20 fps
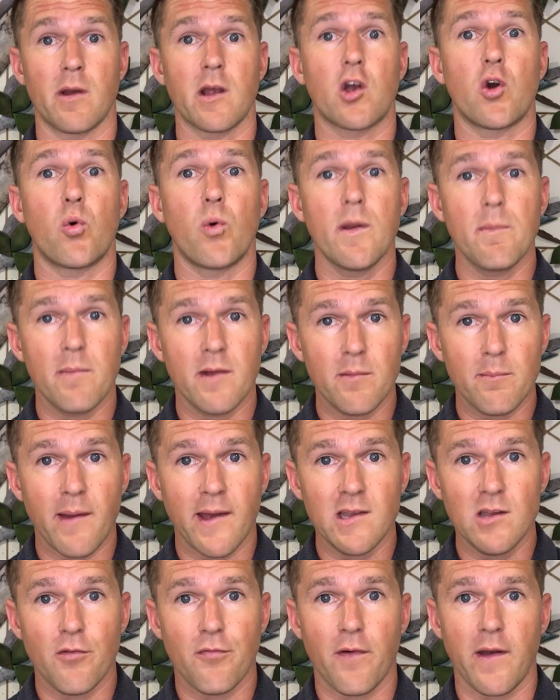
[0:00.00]
equipment
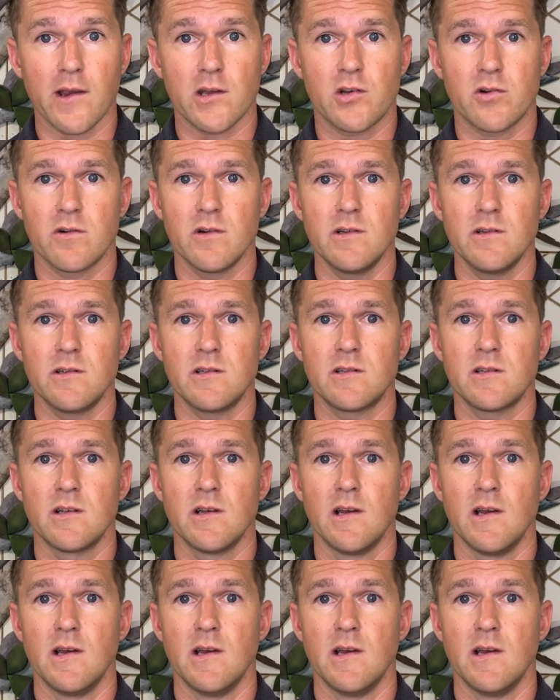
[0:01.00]
manufacturers,